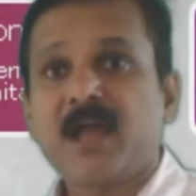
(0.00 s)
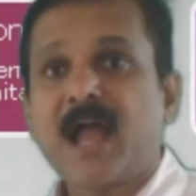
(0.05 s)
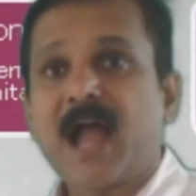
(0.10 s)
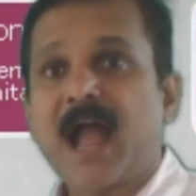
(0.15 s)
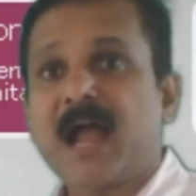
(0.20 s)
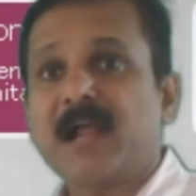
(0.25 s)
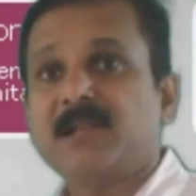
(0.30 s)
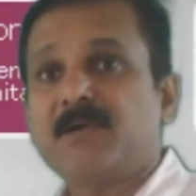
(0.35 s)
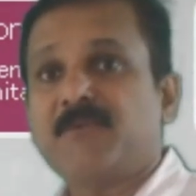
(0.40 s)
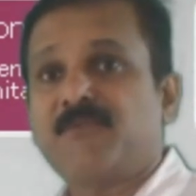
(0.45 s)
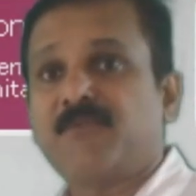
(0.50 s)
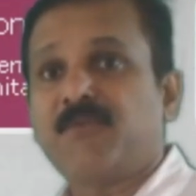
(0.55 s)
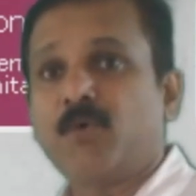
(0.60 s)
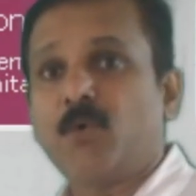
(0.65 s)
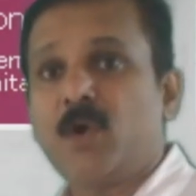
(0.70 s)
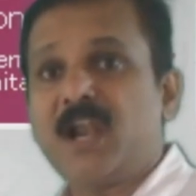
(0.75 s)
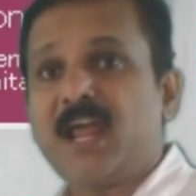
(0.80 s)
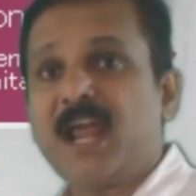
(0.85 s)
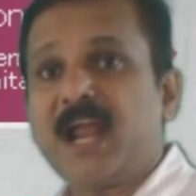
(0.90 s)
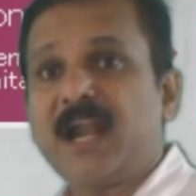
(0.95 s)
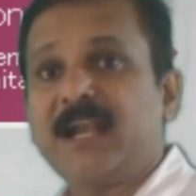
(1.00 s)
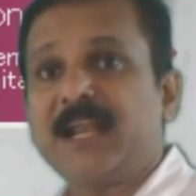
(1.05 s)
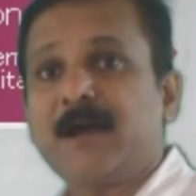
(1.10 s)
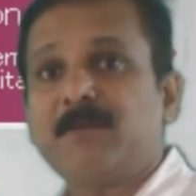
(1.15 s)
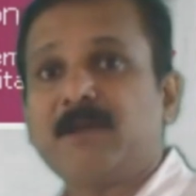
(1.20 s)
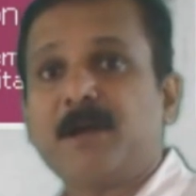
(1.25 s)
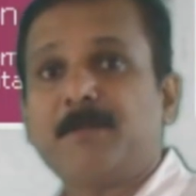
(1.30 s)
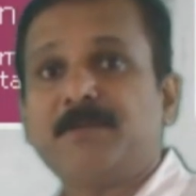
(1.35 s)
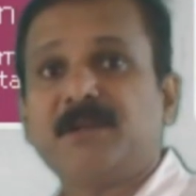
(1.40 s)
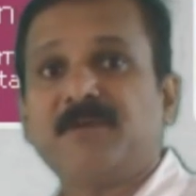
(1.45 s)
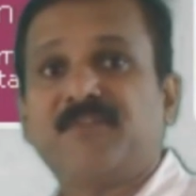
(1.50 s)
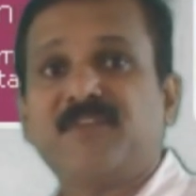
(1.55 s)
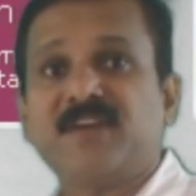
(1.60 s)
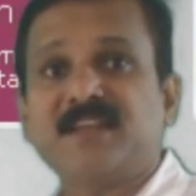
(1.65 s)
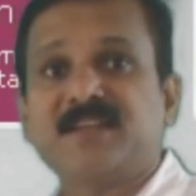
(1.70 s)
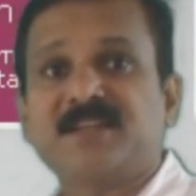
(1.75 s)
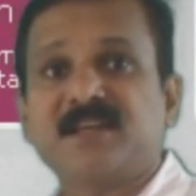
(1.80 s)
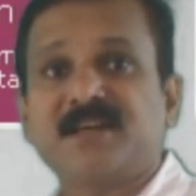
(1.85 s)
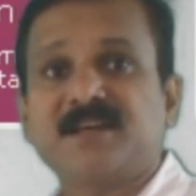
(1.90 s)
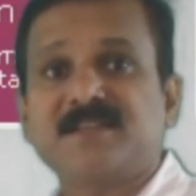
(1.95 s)
And the fully developed
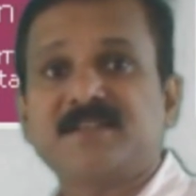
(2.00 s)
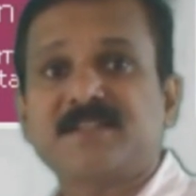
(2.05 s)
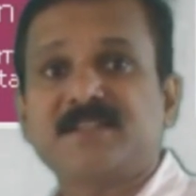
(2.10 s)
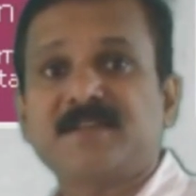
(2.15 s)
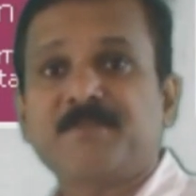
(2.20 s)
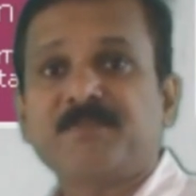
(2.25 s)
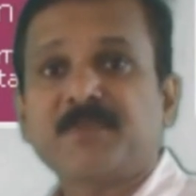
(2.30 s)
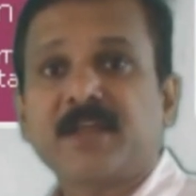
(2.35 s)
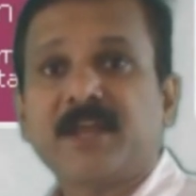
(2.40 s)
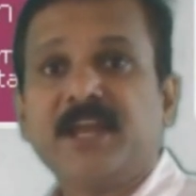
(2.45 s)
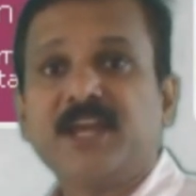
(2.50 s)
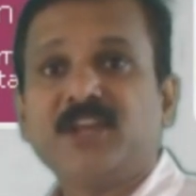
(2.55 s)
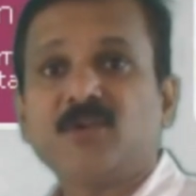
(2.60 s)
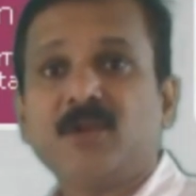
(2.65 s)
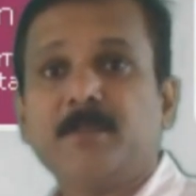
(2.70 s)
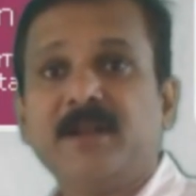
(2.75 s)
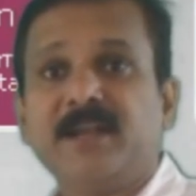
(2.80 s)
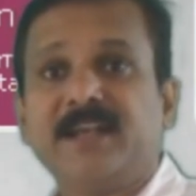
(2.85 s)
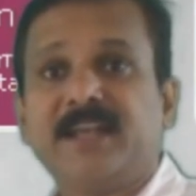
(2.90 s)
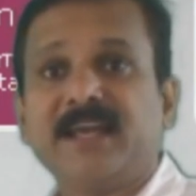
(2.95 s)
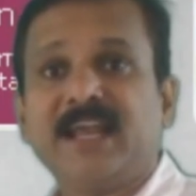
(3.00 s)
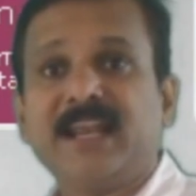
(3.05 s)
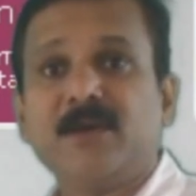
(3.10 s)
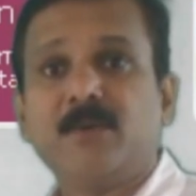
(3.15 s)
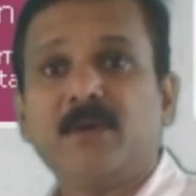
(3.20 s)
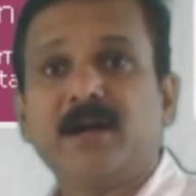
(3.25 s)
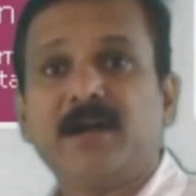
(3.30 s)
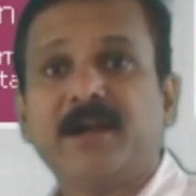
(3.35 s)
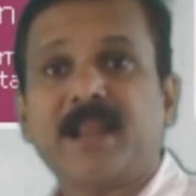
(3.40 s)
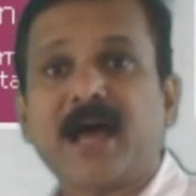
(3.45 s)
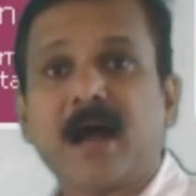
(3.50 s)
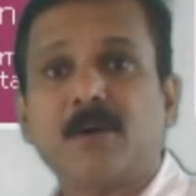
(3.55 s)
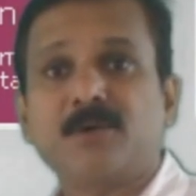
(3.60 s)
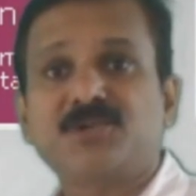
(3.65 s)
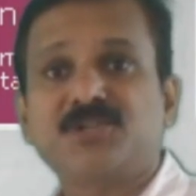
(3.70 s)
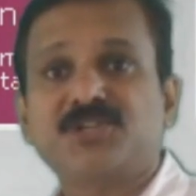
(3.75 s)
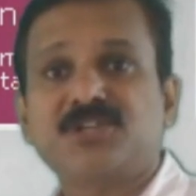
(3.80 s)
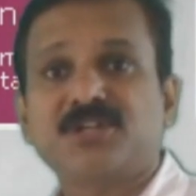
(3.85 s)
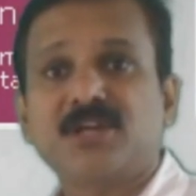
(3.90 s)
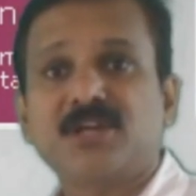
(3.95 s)
fetus, it will be delivered out.